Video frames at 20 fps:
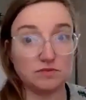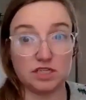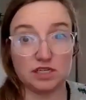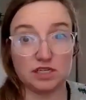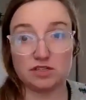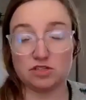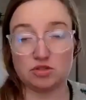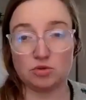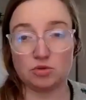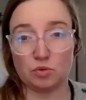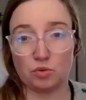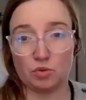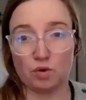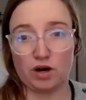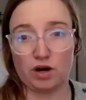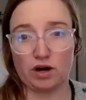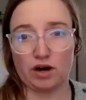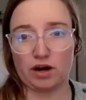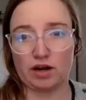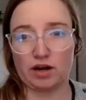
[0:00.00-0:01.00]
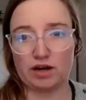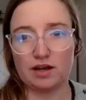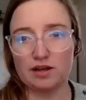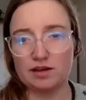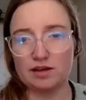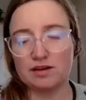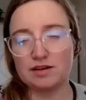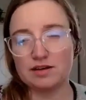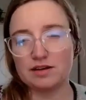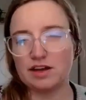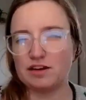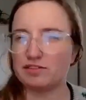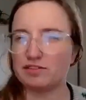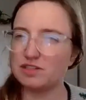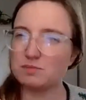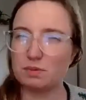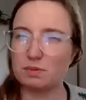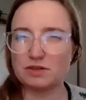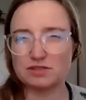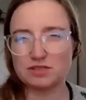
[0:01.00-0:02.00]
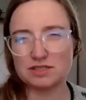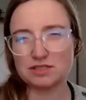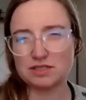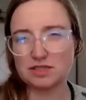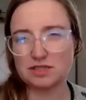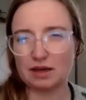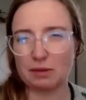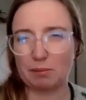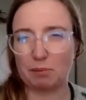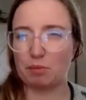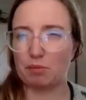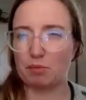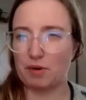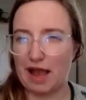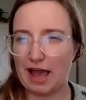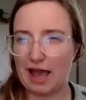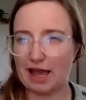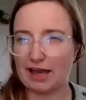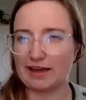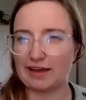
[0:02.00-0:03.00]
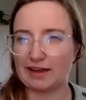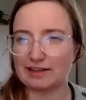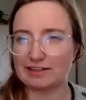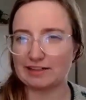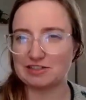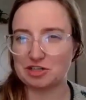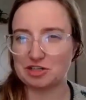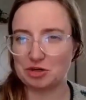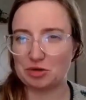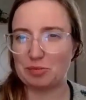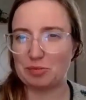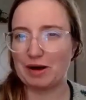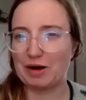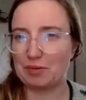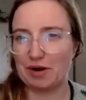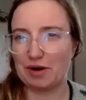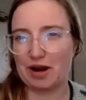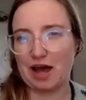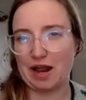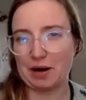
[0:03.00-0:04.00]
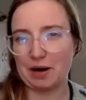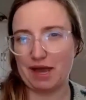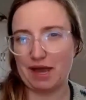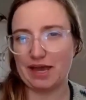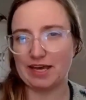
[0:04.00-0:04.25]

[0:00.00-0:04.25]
didn't do the work, if this person's like bragging to you about not